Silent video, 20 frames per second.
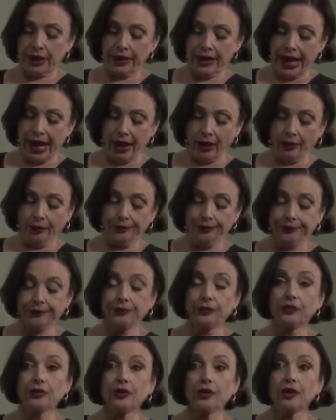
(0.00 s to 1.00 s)
Now,
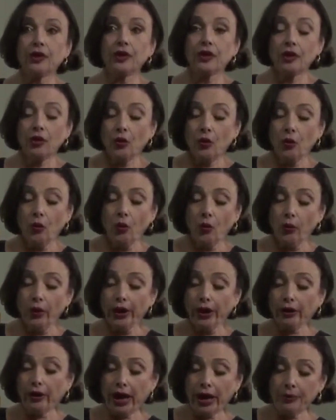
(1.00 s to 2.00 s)

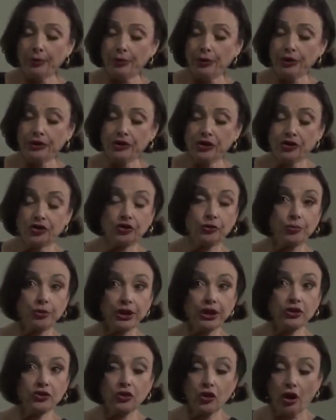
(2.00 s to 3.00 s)
where I put the
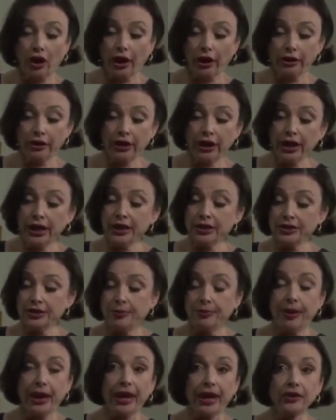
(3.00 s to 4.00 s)
splint on
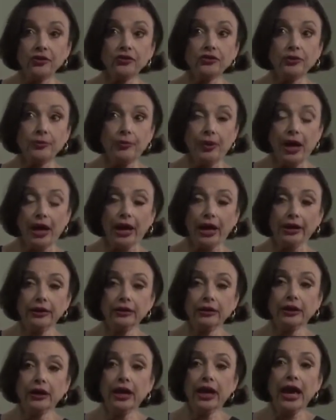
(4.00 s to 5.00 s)
depends
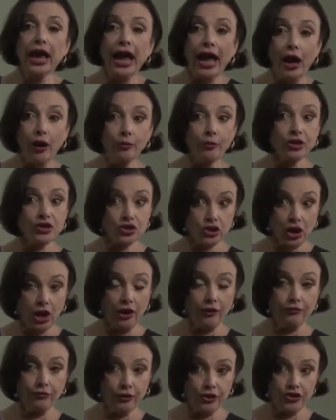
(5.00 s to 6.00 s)
upon how much
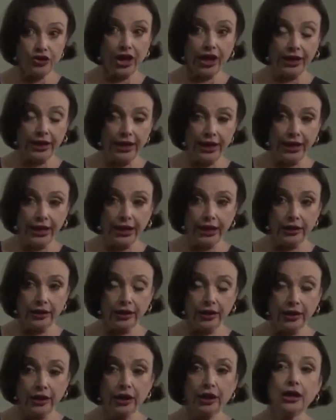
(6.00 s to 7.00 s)
coverage I need.
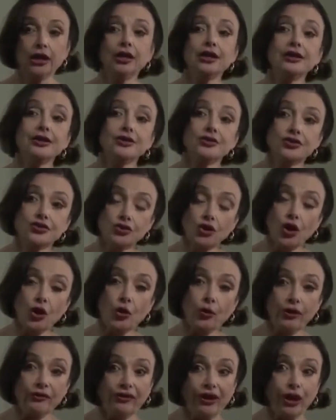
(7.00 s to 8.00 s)

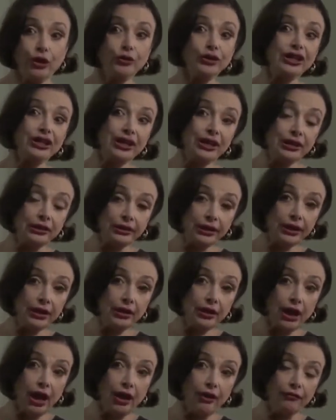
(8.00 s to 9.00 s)
So if I only need a
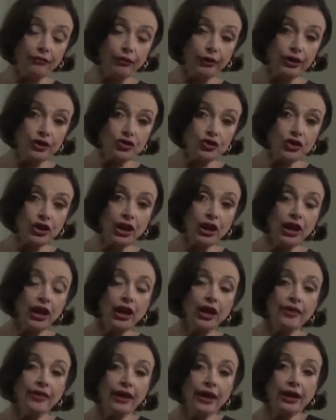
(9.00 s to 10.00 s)
little coverage,
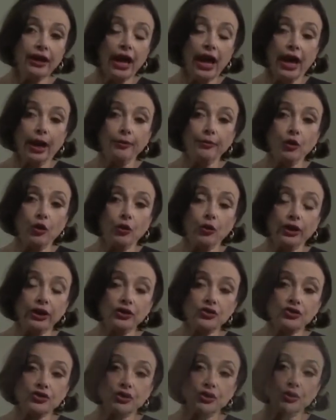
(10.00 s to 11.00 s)
then I'm
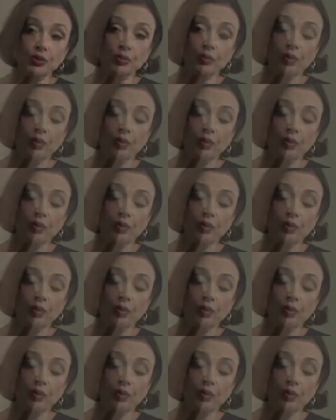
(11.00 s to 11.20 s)
going to